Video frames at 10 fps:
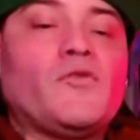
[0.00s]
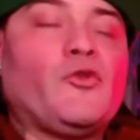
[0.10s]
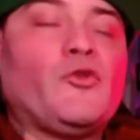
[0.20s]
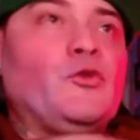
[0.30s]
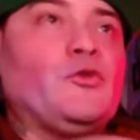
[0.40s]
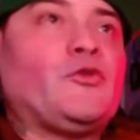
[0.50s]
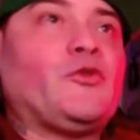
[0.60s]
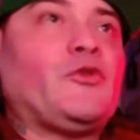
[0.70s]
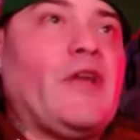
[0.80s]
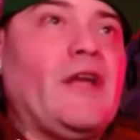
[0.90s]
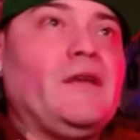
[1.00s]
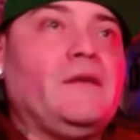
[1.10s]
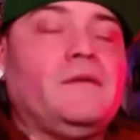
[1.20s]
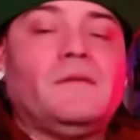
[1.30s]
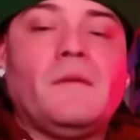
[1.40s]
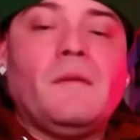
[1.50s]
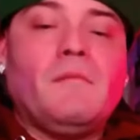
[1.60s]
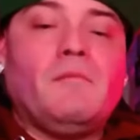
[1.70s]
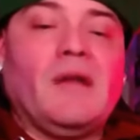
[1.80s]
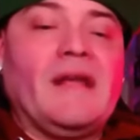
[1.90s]
to your state,
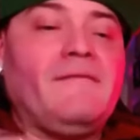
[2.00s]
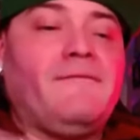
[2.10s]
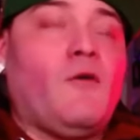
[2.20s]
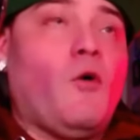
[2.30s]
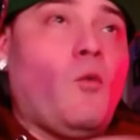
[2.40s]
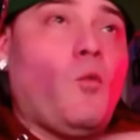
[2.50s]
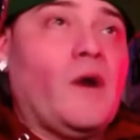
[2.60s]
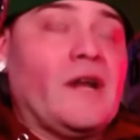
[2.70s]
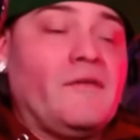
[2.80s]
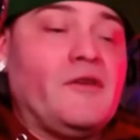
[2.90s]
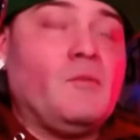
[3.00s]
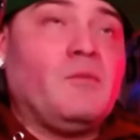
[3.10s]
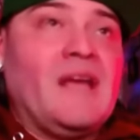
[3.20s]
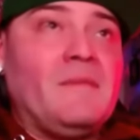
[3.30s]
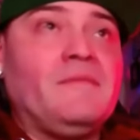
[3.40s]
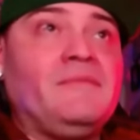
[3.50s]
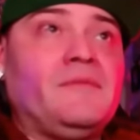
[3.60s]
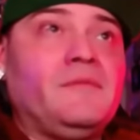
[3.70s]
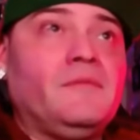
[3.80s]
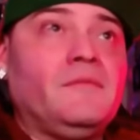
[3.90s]
blame for whatever you blame him